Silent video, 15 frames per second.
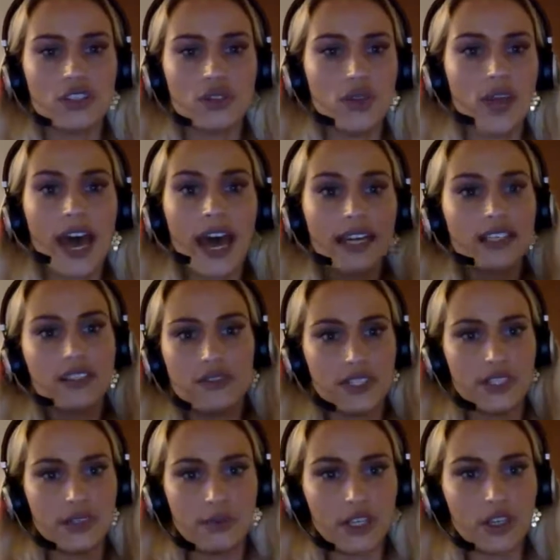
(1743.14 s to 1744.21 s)

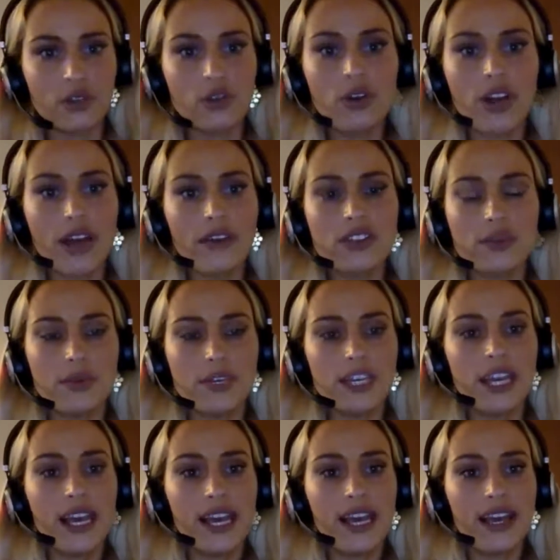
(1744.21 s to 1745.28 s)
activism. Like, you don't have to be
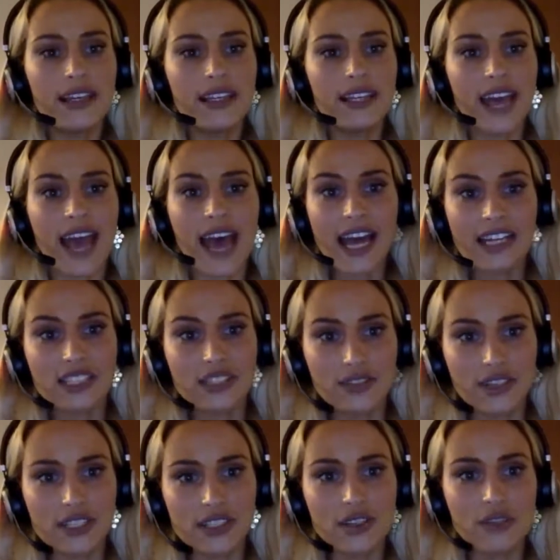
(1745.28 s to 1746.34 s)
an
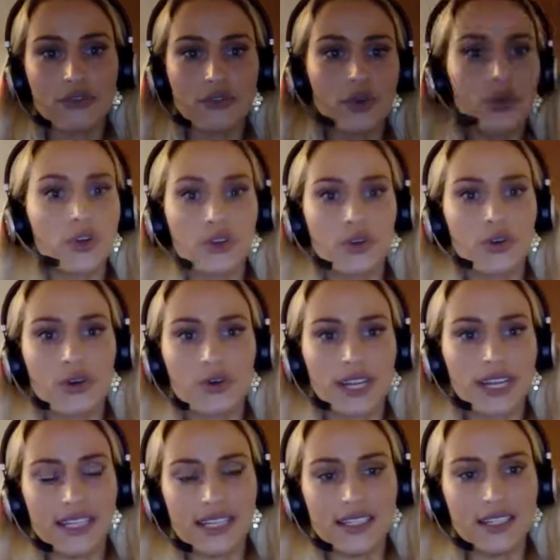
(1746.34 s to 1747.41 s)
activist for your own
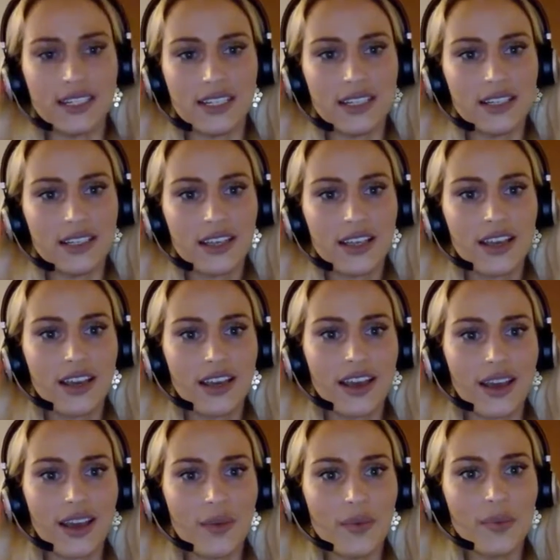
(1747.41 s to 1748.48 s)
identity,
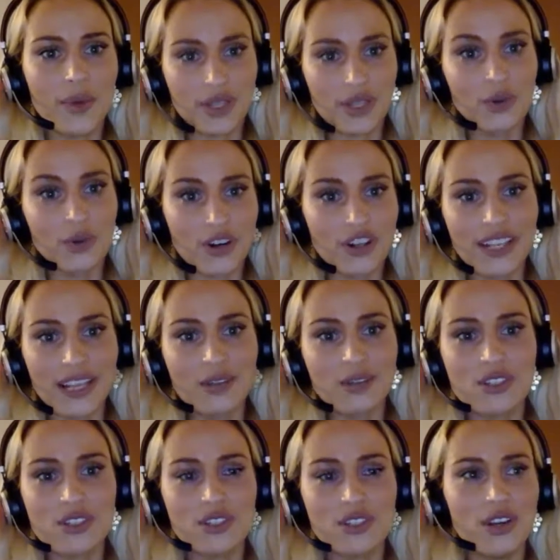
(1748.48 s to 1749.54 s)
but you are allowed to,
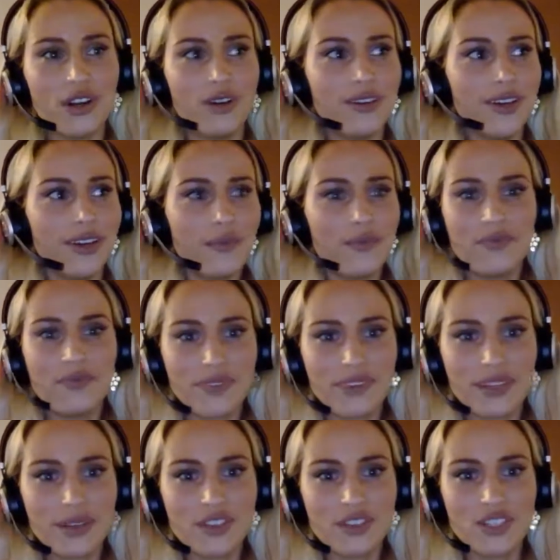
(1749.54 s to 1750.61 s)

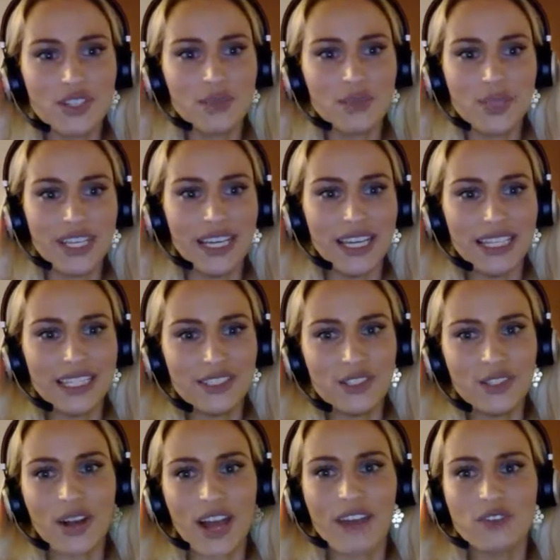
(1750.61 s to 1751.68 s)
just be it. You don't
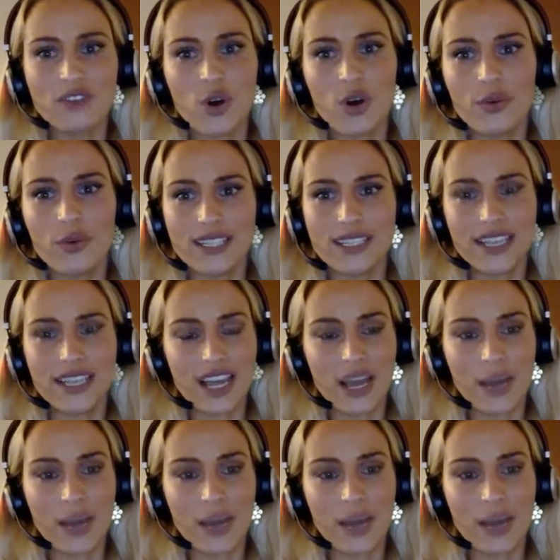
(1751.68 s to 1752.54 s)
have to always take up